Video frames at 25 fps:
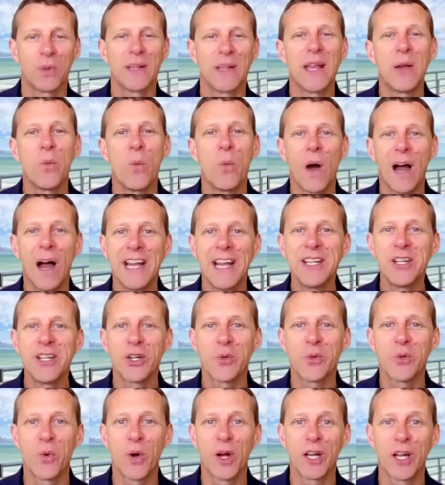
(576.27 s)
well, then why
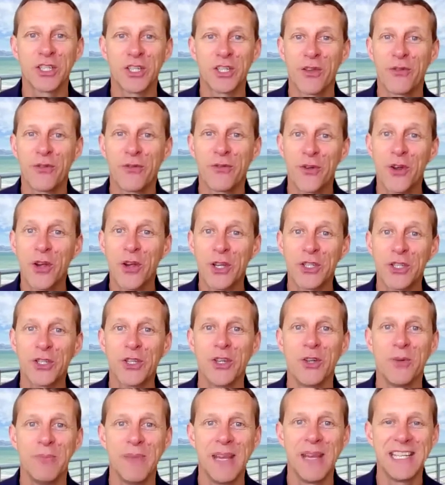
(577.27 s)
not watch the first 2